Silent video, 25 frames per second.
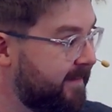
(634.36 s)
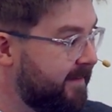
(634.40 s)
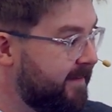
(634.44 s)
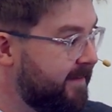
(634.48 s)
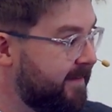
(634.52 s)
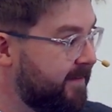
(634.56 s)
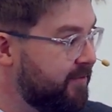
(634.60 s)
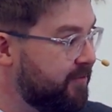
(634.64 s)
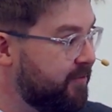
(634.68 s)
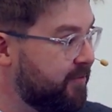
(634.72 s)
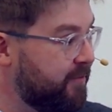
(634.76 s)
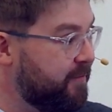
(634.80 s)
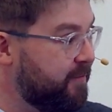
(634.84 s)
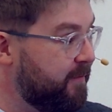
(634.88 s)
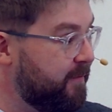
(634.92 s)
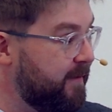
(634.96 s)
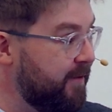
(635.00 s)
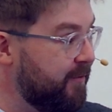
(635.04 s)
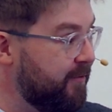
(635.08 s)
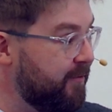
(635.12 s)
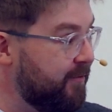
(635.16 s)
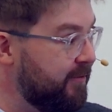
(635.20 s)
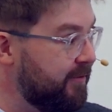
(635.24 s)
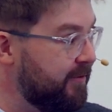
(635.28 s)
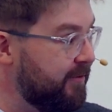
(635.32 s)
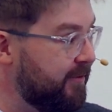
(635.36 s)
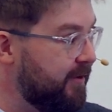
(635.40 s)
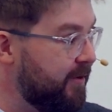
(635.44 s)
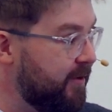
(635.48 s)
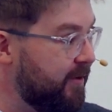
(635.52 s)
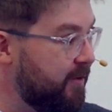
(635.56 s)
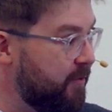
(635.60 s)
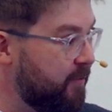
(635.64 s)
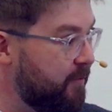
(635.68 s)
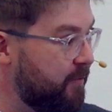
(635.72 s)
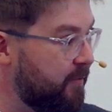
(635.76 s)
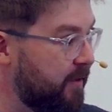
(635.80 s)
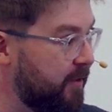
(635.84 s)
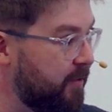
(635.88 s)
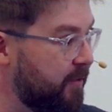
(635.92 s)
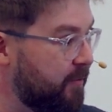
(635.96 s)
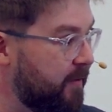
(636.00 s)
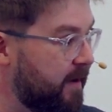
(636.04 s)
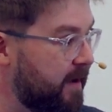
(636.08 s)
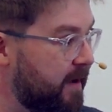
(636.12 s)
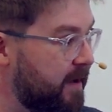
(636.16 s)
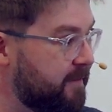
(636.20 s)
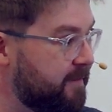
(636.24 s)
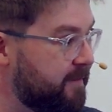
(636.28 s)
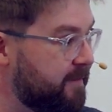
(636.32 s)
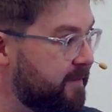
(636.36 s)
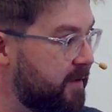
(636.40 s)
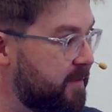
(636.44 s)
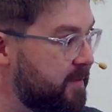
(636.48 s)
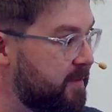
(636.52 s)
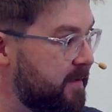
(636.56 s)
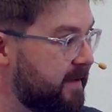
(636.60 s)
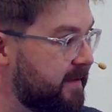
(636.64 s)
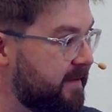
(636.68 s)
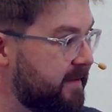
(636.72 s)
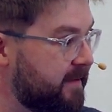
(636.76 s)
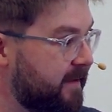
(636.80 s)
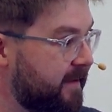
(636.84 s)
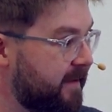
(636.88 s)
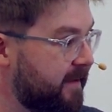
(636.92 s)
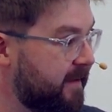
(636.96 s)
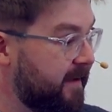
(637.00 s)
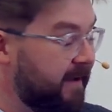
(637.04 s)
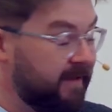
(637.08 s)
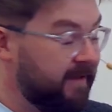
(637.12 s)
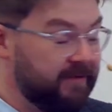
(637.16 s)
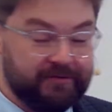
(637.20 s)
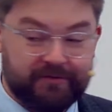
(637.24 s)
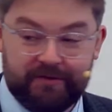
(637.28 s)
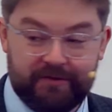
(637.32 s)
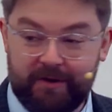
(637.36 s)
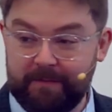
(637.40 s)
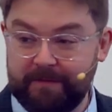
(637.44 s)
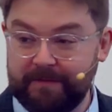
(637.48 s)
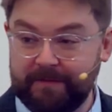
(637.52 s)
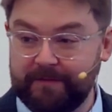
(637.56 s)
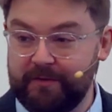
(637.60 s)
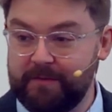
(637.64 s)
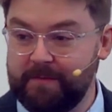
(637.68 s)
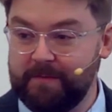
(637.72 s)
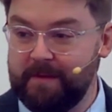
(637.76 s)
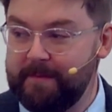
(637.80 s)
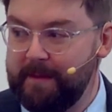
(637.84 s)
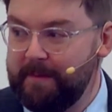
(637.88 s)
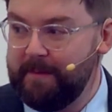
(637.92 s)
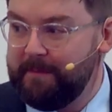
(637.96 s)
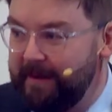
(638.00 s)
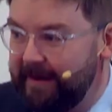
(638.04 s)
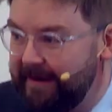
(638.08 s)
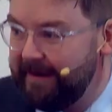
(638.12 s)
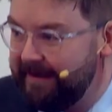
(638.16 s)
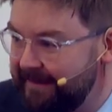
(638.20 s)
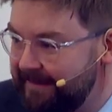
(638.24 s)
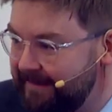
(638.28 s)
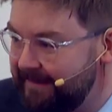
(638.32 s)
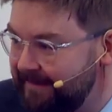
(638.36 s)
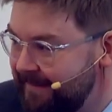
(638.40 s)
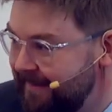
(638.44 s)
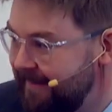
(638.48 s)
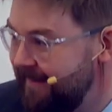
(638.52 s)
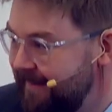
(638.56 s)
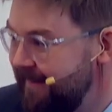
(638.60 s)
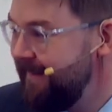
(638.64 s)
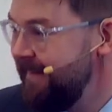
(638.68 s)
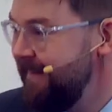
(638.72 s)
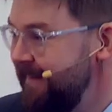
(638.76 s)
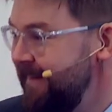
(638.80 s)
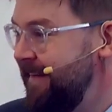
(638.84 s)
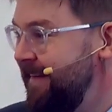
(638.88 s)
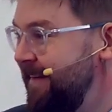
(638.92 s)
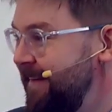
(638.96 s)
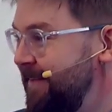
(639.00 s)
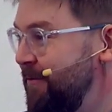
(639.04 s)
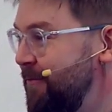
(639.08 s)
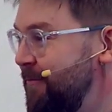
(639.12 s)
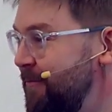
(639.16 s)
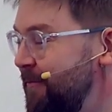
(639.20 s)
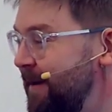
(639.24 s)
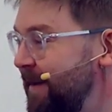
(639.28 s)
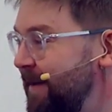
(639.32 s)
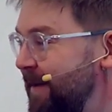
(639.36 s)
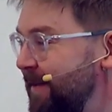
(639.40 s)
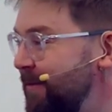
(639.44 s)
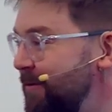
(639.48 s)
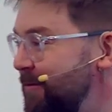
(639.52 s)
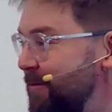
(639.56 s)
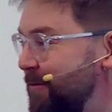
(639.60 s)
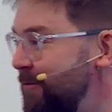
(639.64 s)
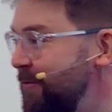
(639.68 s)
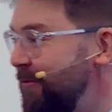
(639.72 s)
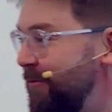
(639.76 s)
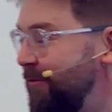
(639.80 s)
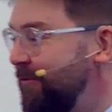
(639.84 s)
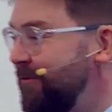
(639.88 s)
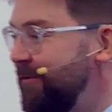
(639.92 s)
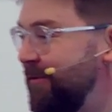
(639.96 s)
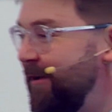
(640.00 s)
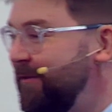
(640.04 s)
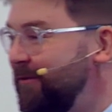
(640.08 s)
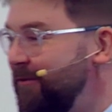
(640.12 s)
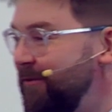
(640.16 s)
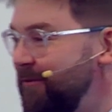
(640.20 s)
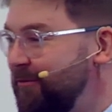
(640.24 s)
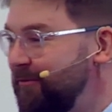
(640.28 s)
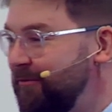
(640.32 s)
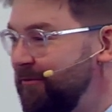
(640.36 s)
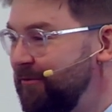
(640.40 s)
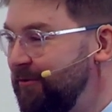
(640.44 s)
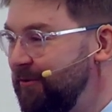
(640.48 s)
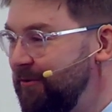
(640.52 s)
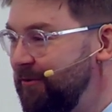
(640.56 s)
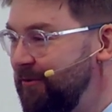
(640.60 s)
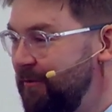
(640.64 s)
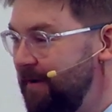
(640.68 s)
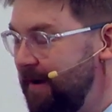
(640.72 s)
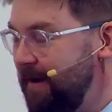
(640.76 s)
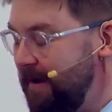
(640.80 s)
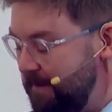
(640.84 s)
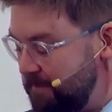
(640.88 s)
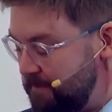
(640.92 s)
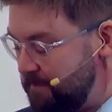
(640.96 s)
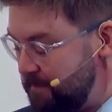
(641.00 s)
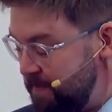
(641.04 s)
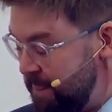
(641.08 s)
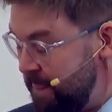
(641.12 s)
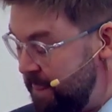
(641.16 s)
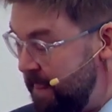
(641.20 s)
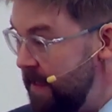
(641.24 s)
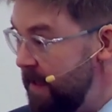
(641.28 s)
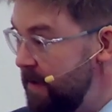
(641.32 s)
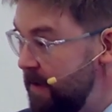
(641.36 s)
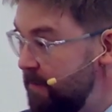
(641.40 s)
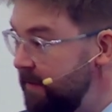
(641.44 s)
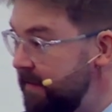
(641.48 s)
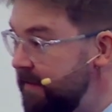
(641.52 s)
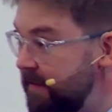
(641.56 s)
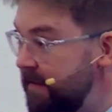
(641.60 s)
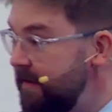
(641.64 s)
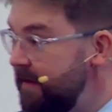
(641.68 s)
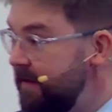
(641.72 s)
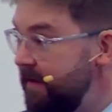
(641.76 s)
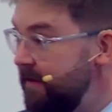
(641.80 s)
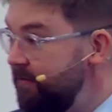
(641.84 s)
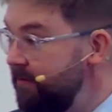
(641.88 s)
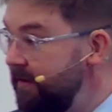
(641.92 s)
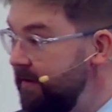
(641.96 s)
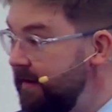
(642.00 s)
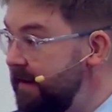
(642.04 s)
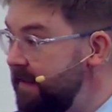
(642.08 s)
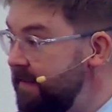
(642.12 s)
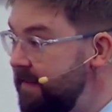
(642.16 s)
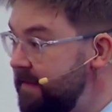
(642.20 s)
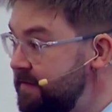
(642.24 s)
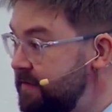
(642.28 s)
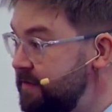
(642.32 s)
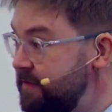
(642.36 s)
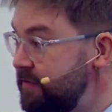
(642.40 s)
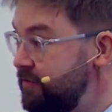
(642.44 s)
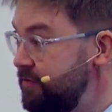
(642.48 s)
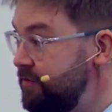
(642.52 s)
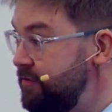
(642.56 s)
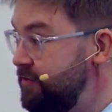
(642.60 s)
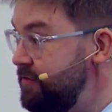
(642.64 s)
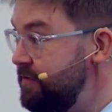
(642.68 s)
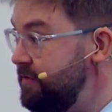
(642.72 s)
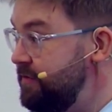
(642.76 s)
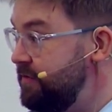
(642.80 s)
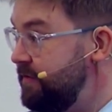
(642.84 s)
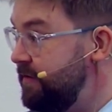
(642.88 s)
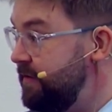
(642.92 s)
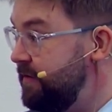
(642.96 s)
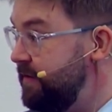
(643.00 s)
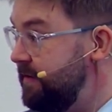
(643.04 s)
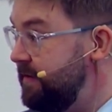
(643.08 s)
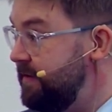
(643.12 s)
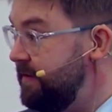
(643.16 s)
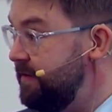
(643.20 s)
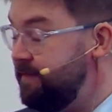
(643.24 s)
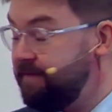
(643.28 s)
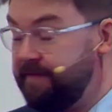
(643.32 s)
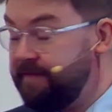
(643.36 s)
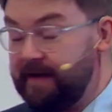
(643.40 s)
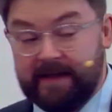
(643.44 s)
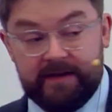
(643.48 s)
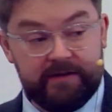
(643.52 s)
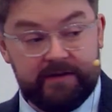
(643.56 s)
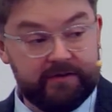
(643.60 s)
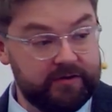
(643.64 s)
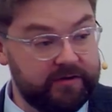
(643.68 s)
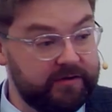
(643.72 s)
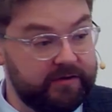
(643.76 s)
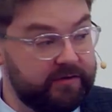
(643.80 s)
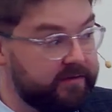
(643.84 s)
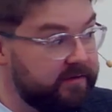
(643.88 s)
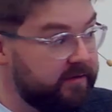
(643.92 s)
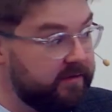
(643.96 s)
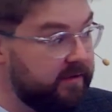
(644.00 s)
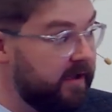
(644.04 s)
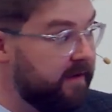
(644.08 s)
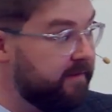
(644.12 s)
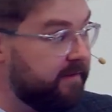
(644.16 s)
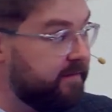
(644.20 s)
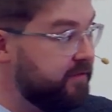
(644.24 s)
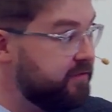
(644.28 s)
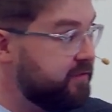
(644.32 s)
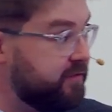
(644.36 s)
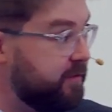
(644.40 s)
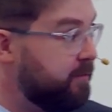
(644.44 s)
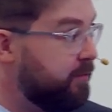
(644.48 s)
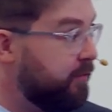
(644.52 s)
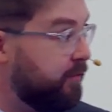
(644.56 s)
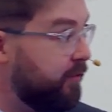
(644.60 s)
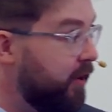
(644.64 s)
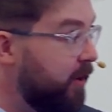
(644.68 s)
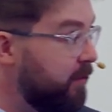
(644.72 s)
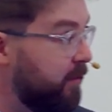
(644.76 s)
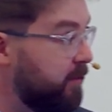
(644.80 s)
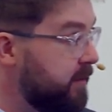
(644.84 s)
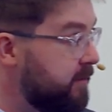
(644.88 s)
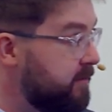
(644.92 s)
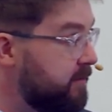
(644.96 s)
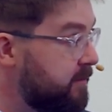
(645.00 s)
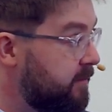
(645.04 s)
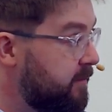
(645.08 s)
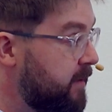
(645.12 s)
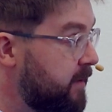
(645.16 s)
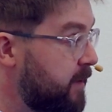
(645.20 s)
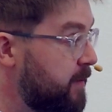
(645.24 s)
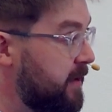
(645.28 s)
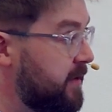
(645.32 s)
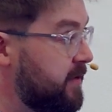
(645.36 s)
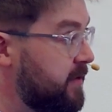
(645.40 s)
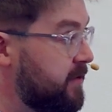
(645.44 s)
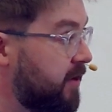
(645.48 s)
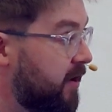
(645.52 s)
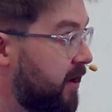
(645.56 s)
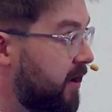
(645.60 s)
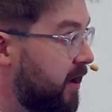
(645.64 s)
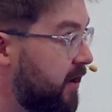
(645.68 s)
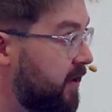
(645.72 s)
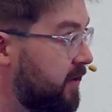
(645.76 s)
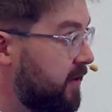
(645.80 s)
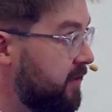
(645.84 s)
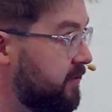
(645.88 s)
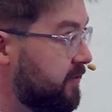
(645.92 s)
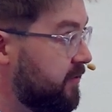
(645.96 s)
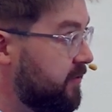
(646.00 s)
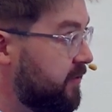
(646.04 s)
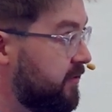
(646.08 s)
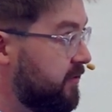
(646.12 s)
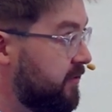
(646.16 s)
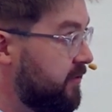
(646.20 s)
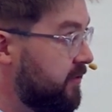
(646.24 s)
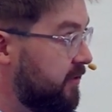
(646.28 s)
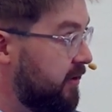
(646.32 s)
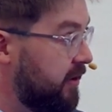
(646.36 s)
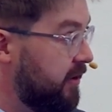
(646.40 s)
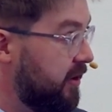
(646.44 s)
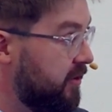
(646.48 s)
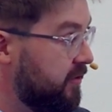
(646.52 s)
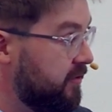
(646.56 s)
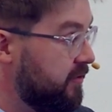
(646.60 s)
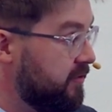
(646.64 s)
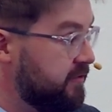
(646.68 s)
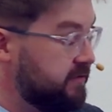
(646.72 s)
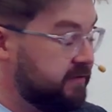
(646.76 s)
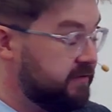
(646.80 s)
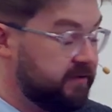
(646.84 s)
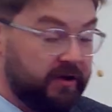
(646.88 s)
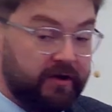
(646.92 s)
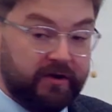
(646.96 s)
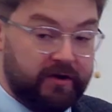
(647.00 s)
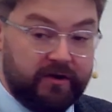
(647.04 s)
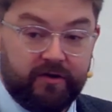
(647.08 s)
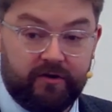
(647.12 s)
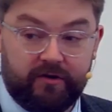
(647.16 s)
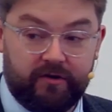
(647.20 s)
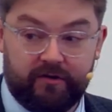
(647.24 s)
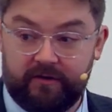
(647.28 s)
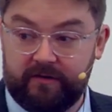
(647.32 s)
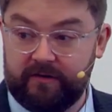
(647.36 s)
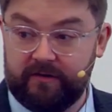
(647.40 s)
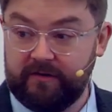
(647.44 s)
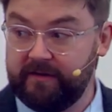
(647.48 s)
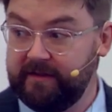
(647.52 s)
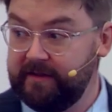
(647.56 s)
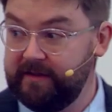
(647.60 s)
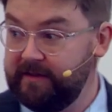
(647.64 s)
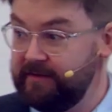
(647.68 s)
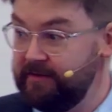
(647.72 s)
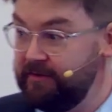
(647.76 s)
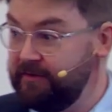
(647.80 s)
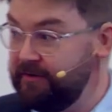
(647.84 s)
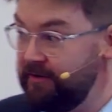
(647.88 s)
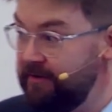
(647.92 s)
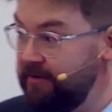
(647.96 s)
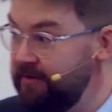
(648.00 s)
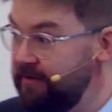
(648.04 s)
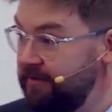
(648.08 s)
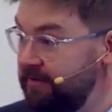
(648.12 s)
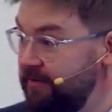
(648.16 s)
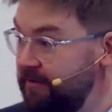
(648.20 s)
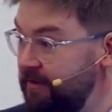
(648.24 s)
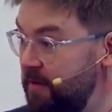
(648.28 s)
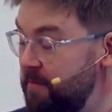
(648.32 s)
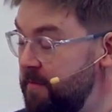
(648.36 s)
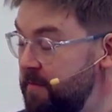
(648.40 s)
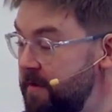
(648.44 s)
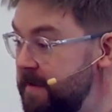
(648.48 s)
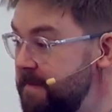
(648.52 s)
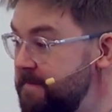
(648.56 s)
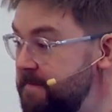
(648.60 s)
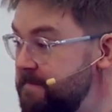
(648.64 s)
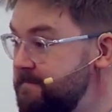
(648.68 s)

So if we all went quiet for a minute, and there's a couple of you maybe panicking, don't worry, I'll not go, I'll not go too quiet. But really, this is used to, to find out if there's a problem, maybe in your heart or in your lungs or in your tummy.